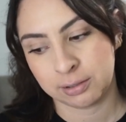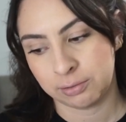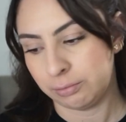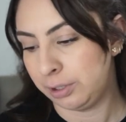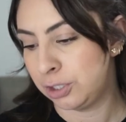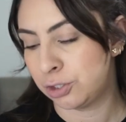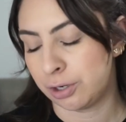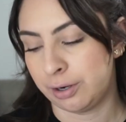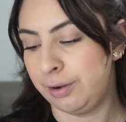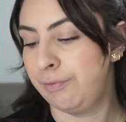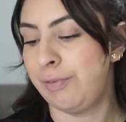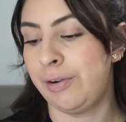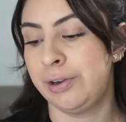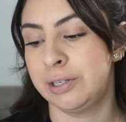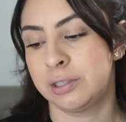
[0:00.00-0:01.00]
which are
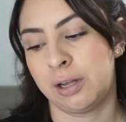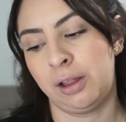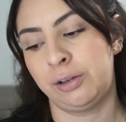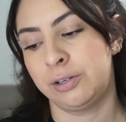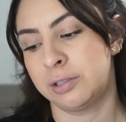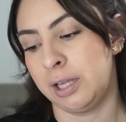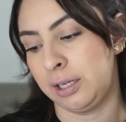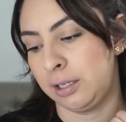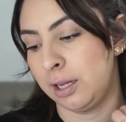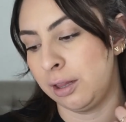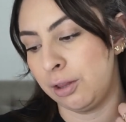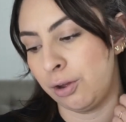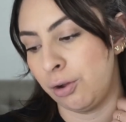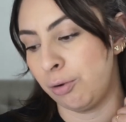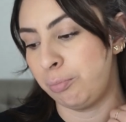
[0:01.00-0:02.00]
in various colors like
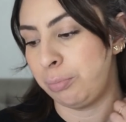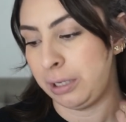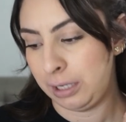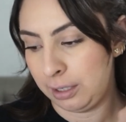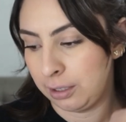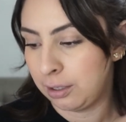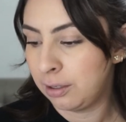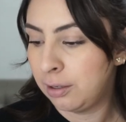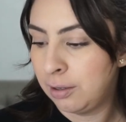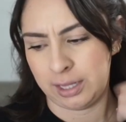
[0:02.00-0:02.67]
yellow, pink,